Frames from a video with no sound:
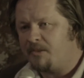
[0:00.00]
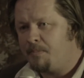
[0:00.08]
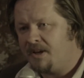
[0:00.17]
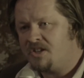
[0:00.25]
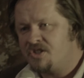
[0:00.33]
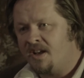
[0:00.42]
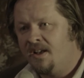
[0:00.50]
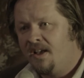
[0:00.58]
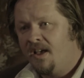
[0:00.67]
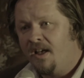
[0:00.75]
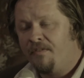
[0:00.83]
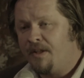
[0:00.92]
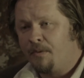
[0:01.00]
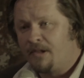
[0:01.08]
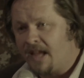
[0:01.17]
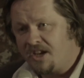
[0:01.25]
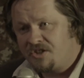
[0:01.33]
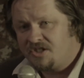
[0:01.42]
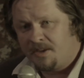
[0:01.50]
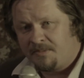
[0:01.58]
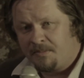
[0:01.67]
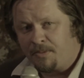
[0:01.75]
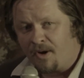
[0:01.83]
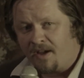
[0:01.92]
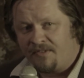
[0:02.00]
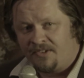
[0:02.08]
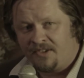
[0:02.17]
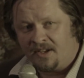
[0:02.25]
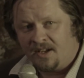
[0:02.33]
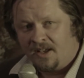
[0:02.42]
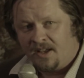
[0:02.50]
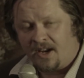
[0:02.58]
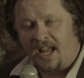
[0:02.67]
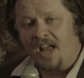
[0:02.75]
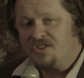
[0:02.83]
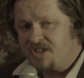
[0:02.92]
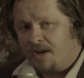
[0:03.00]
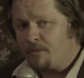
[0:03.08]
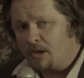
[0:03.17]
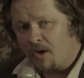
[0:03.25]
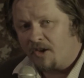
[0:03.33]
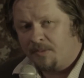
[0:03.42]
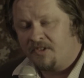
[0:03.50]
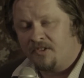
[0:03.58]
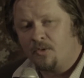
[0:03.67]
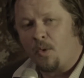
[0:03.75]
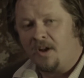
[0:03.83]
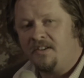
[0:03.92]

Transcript: picture of their relationship to privacy. And I can't generalise because it's quite